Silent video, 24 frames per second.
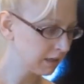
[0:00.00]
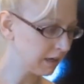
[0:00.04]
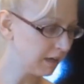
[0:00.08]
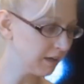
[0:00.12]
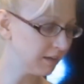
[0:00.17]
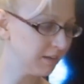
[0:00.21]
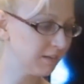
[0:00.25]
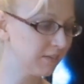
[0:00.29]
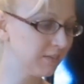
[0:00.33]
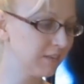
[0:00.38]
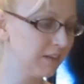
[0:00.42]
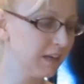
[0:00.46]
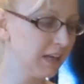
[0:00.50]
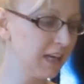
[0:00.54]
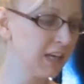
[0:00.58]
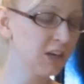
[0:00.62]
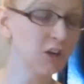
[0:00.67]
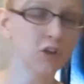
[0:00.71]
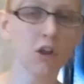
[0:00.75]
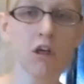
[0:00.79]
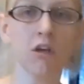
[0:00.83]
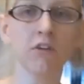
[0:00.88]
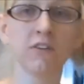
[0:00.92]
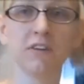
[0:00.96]
Because
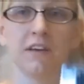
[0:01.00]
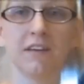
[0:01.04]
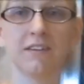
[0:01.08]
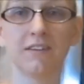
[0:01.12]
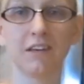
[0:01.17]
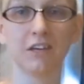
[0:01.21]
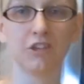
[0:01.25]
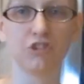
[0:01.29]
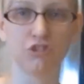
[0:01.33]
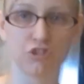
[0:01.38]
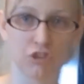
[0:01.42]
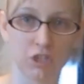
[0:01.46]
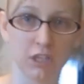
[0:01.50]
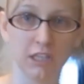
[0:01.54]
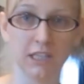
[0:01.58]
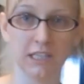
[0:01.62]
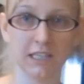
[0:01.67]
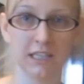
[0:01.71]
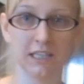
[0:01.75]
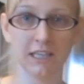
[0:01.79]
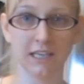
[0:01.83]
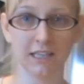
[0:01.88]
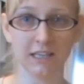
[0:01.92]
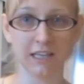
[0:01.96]
it'll all taste like
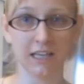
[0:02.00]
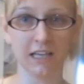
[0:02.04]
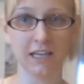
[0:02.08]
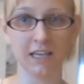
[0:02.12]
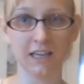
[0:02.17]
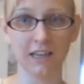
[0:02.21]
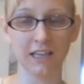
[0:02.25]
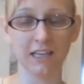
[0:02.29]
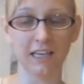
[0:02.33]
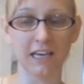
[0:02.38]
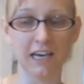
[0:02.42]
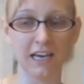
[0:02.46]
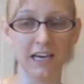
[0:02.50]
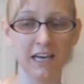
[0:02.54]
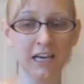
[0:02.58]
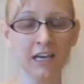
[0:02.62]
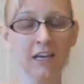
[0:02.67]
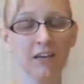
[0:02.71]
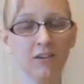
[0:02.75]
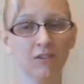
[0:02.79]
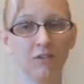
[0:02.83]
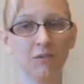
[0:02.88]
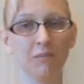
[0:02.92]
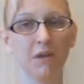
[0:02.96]
chili at the end of the day,
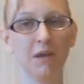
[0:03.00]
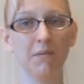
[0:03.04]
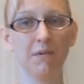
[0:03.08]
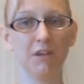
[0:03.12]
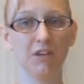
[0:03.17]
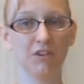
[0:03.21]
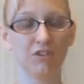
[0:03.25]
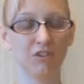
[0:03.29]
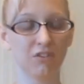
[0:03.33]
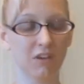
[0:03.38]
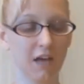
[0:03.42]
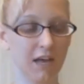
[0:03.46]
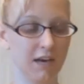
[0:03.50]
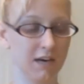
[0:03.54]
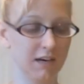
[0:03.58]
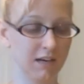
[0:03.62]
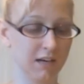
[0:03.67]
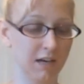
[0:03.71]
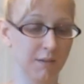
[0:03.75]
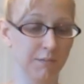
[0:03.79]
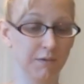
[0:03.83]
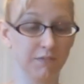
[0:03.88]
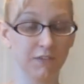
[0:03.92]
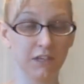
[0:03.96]
so maybe you just
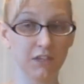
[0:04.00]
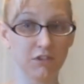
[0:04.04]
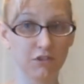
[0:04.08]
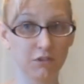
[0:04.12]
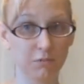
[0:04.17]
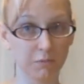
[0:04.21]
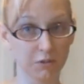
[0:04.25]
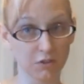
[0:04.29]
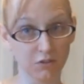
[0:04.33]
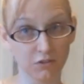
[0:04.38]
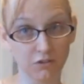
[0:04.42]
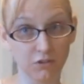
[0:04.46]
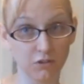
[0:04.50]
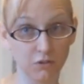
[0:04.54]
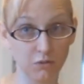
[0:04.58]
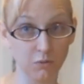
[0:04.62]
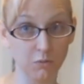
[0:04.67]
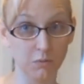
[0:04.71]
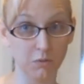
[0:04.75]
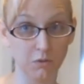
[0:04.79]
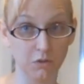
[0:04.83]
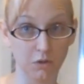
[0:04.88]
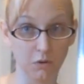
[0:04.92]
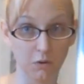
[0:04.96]
added a couple vegetables
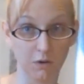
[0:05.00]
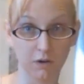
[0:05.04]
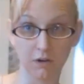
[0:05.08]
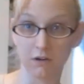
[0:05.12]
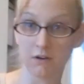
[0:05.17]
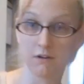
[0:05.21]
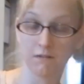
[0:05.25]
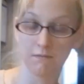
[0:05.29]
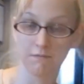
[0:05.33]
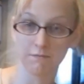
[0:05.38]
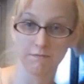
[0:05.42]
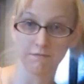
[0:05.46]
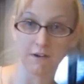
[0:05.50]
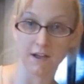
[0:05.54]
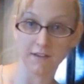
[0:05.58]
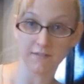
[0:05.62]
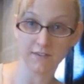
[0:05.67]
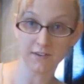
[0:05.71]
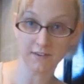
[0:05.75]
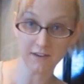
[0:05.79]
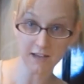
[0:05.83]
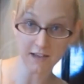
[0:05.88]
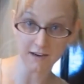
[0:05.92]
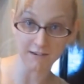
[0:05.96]
to your
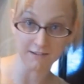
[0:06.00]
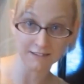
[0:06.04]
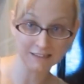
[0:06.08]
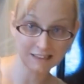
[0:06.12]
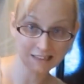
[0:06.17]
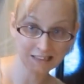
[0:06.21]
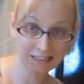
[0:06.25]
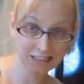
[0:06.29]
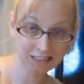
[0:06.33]
5 to 10.